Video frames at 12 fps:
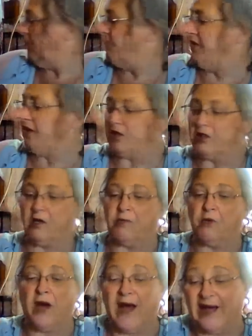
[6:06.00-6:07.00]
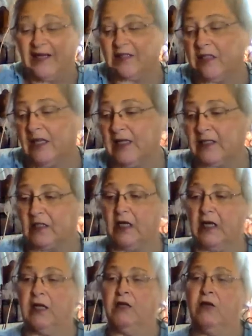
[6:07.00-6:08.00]
finished a couple hats last
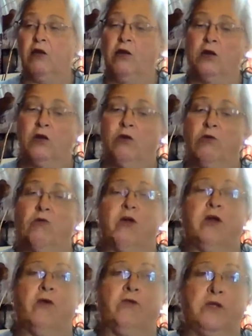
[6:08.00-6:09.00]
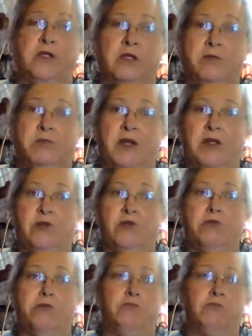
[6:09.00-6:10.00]
night when I was in the
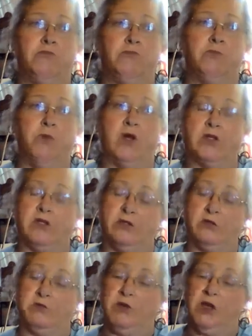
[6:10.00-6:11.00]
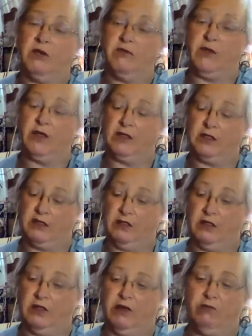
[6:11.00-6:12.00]
bedroom watching some Netflix and
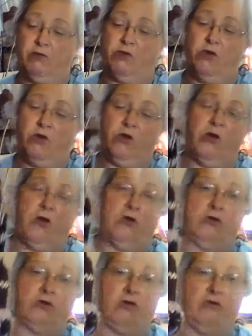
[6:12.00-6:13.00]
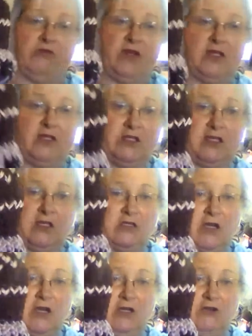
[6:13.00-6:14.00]
stuff. So I finished this
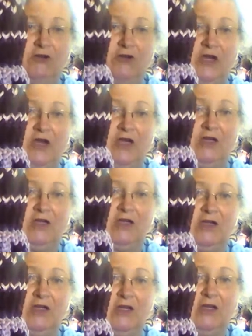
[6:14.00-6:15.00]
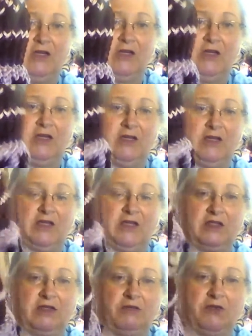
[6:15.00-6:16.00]
toddler hat. This
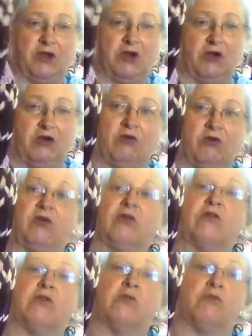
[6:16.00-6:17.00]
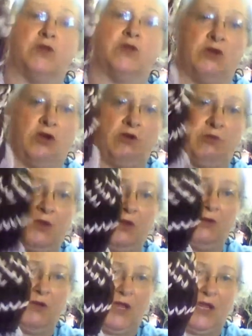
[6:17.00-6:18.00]
is some yarn, some dark
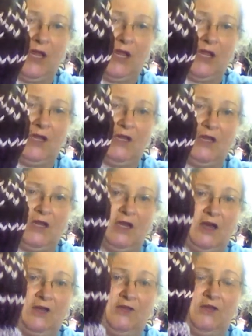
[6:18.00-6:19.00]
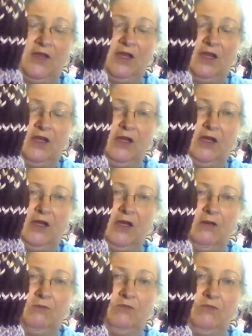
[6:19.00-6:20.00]
brown I had. And
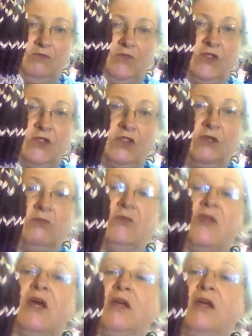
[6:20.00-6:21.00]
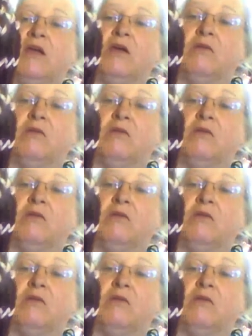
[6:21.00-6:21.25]
then this is some of that